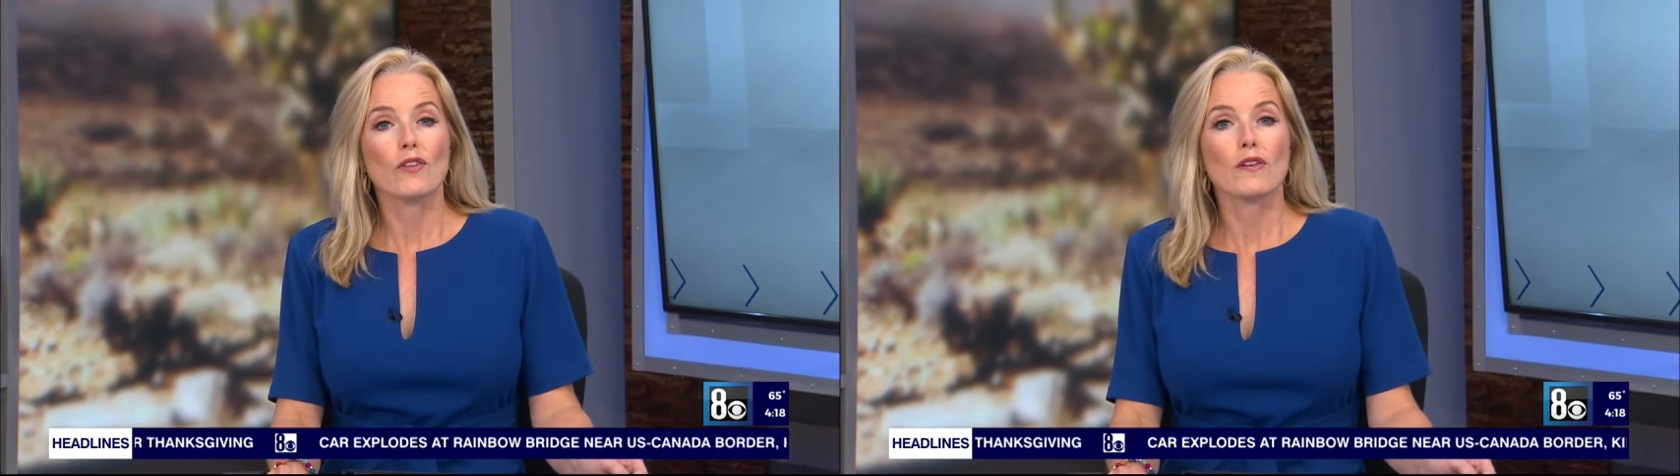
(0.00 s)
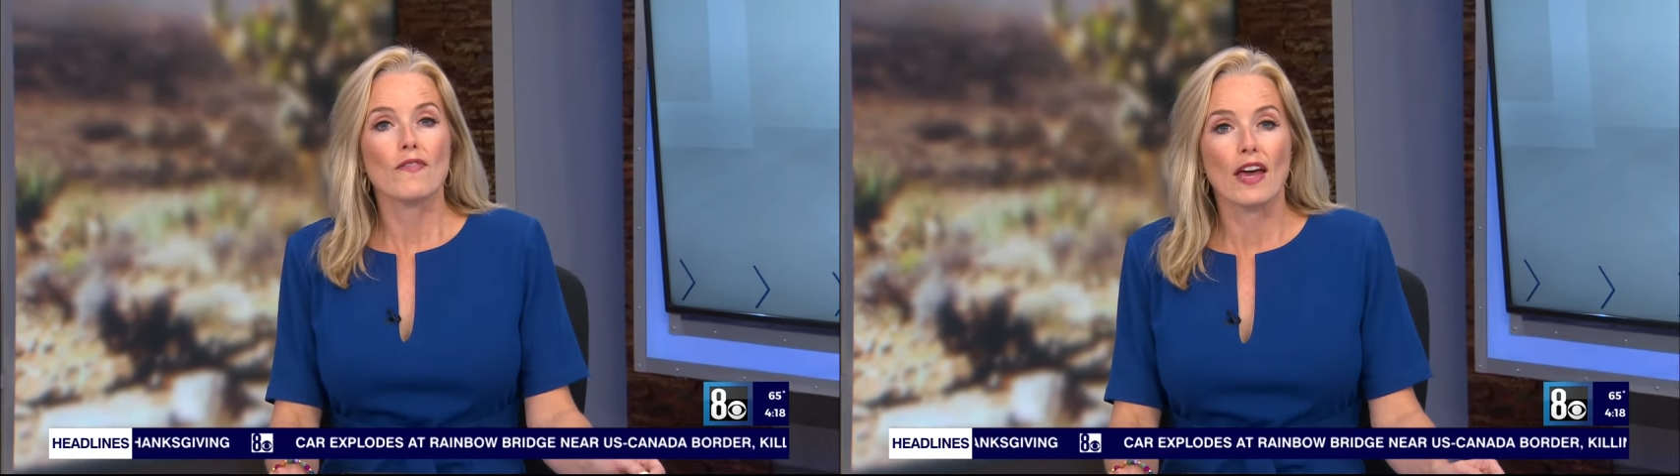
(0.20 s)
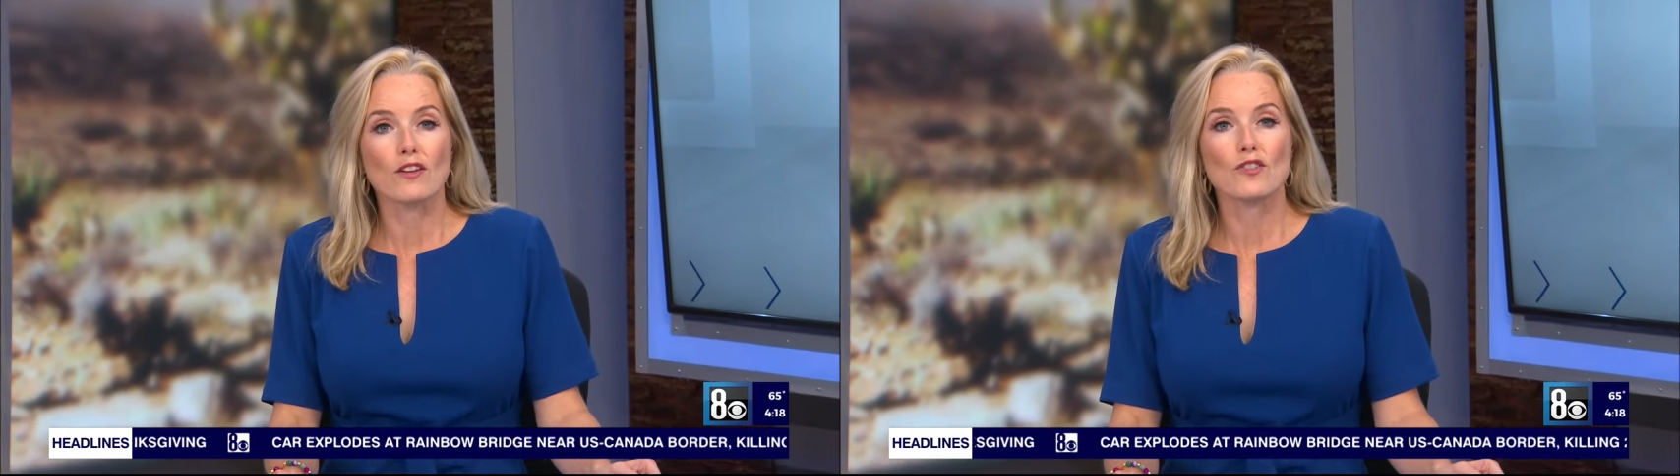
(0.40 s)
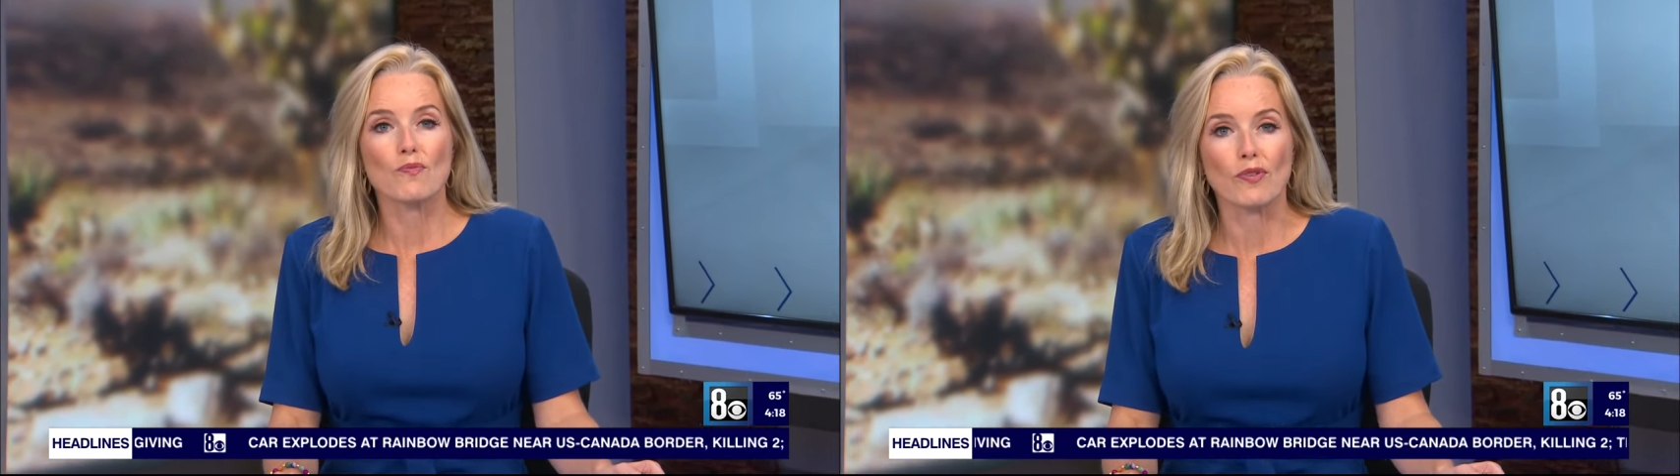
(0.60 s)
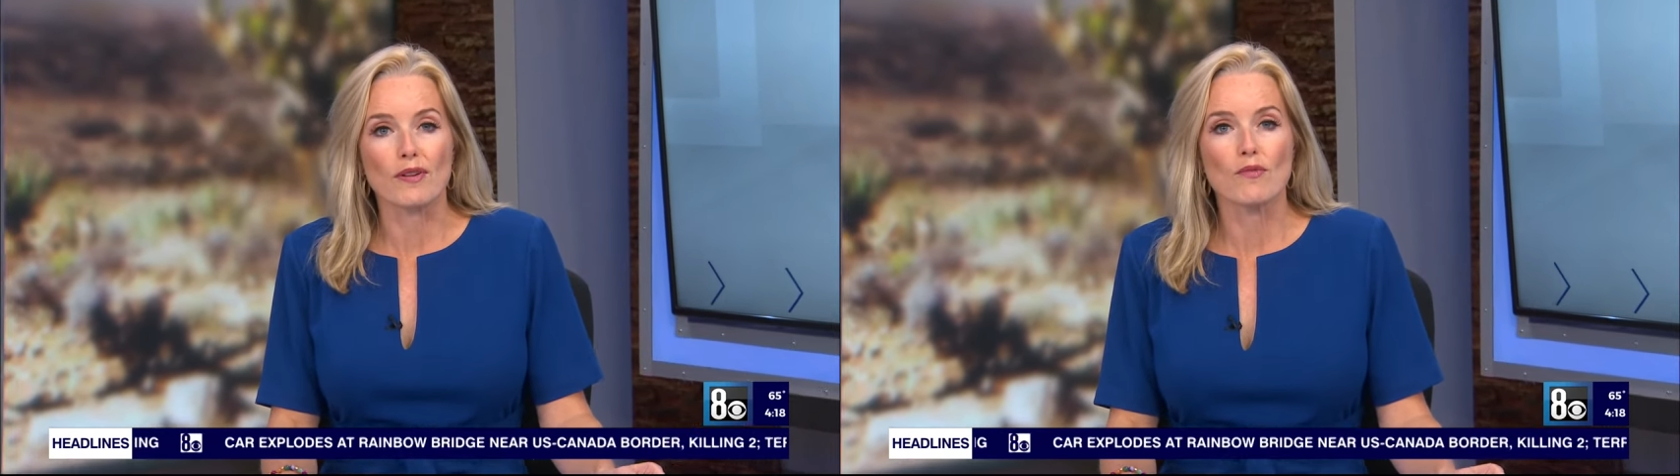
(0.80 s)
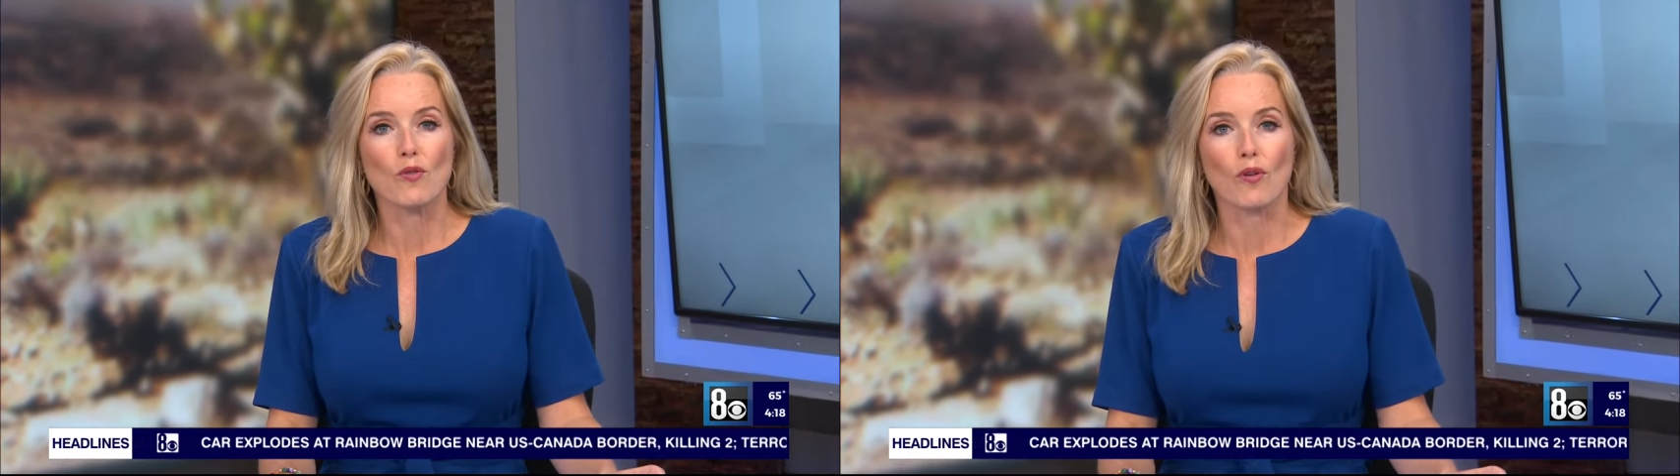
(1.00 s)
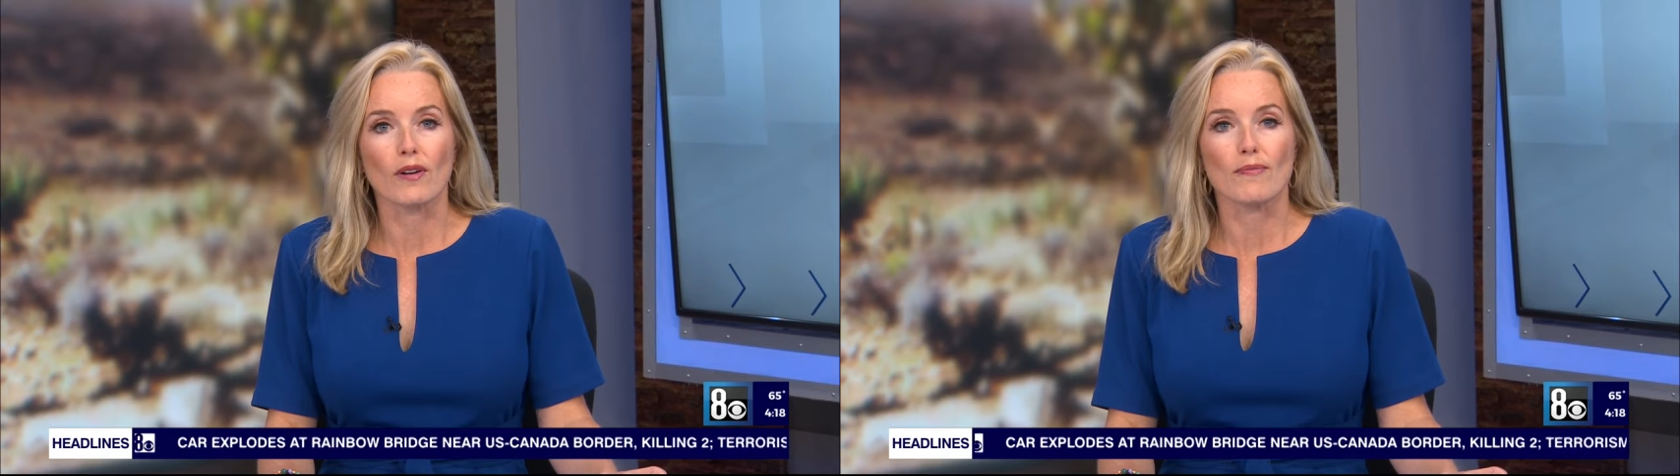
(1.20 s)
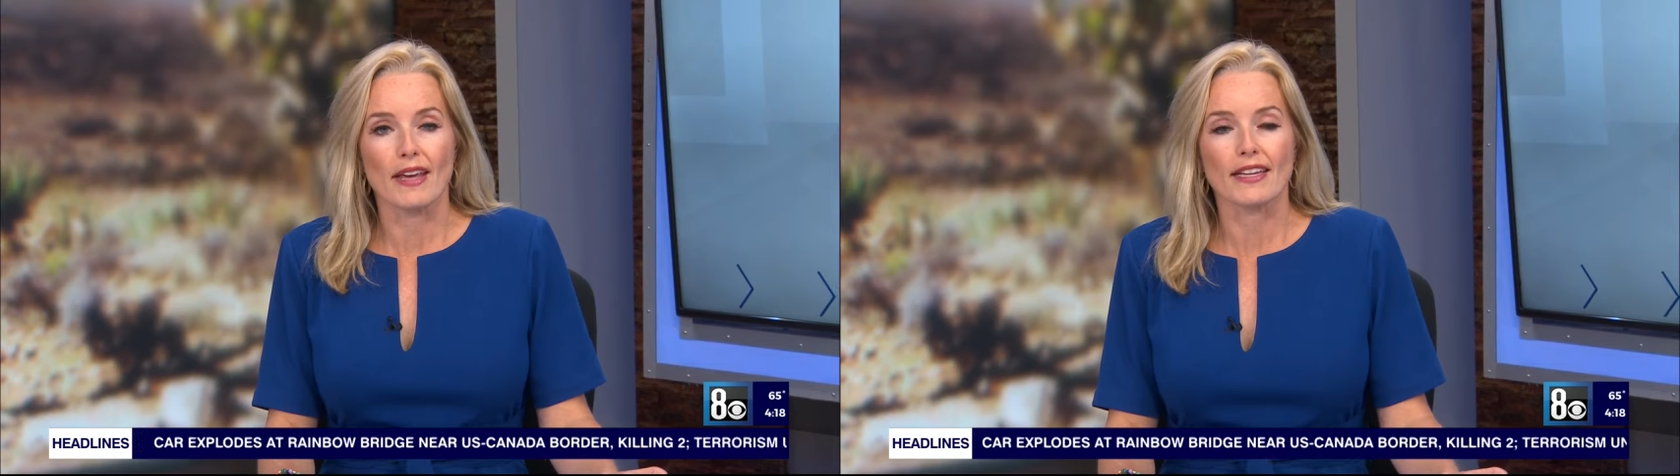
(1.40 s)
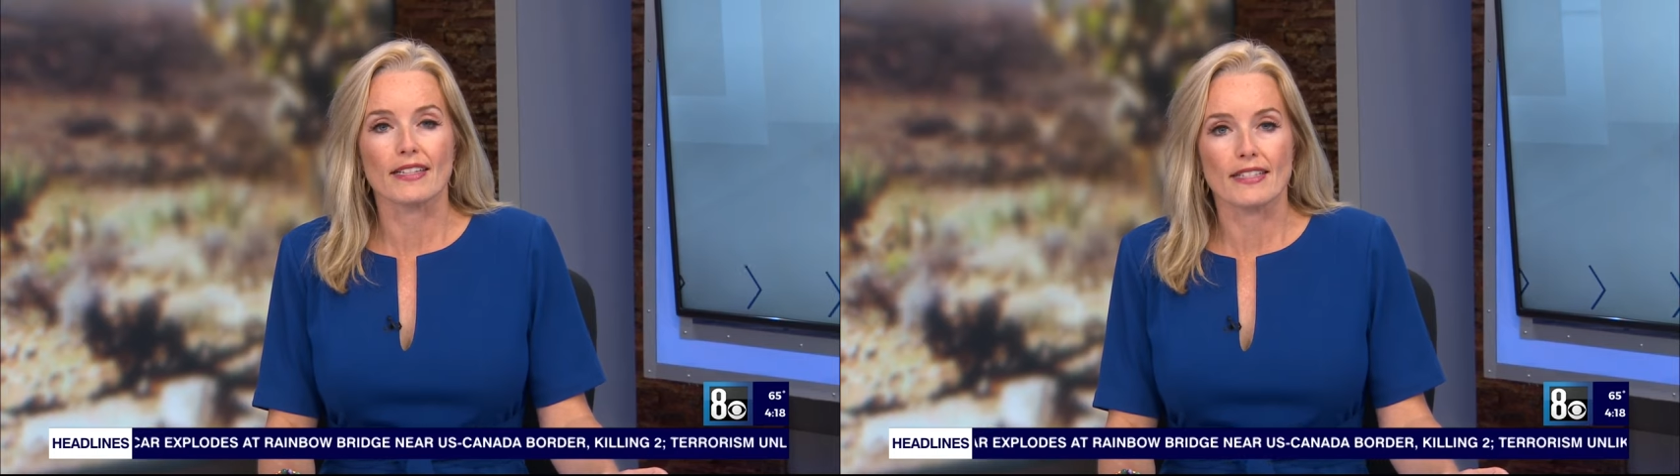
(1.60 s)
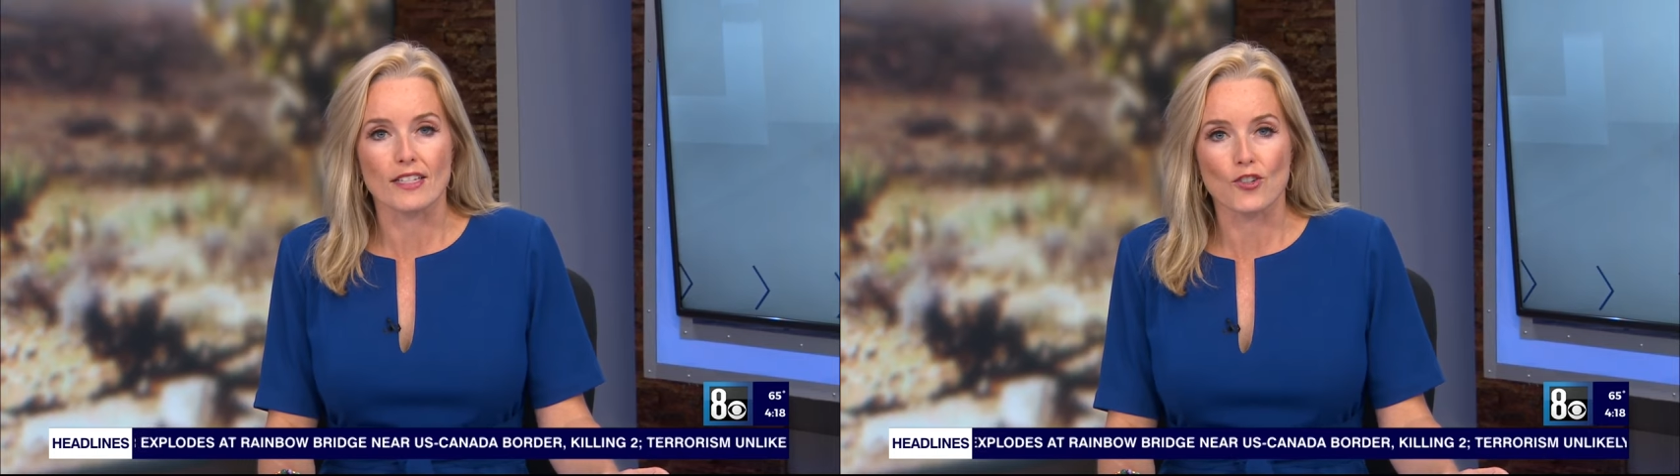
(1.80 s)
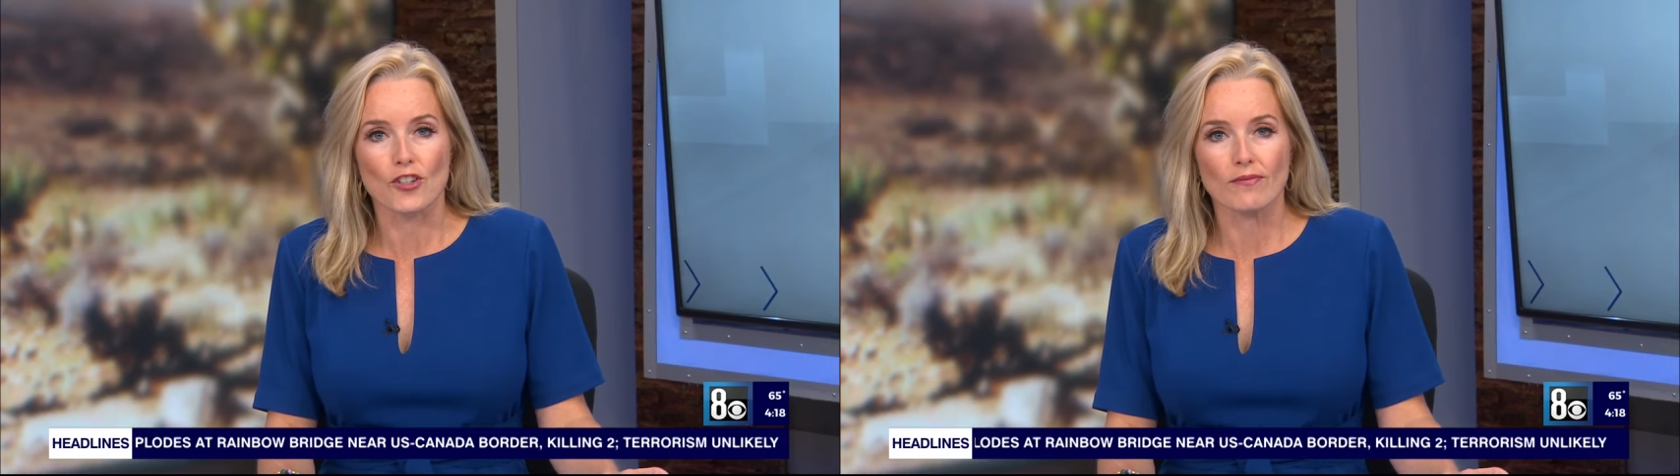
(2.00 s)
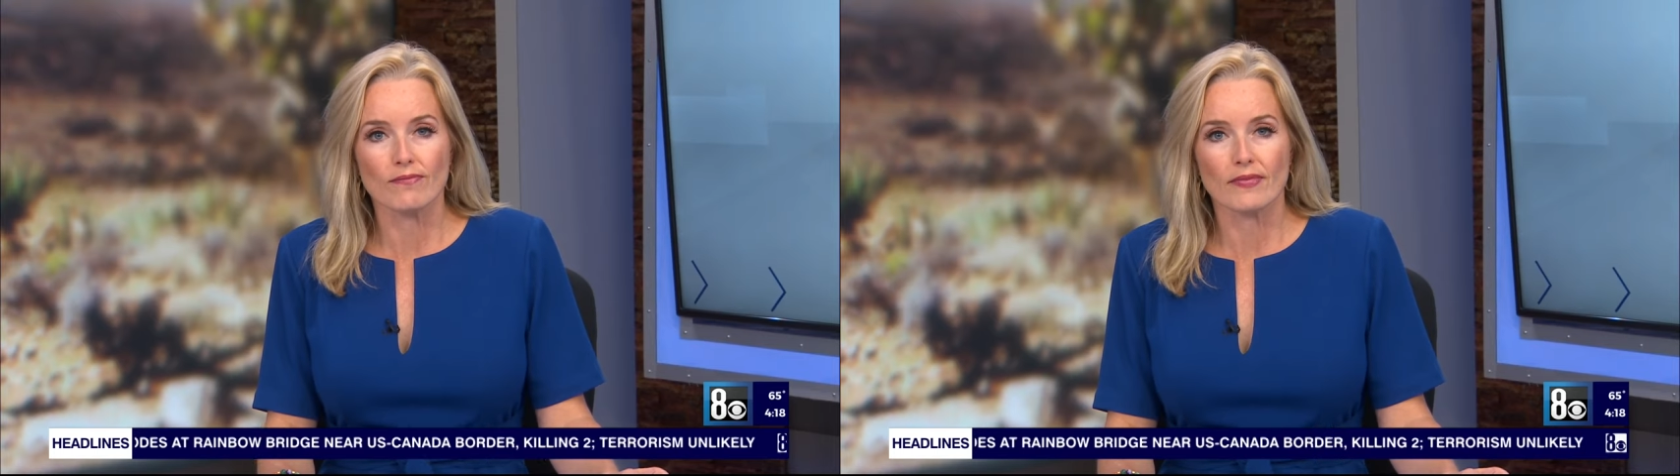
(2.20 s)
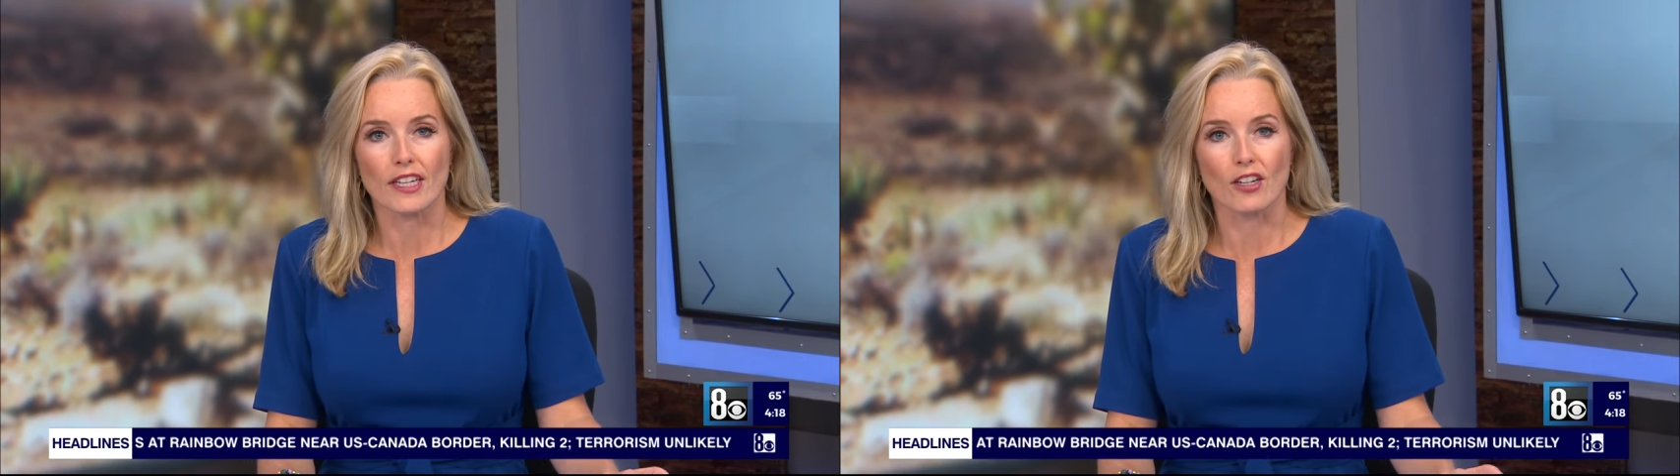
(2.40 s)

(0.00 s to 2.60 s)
the Nevada Supreme Court make a decision?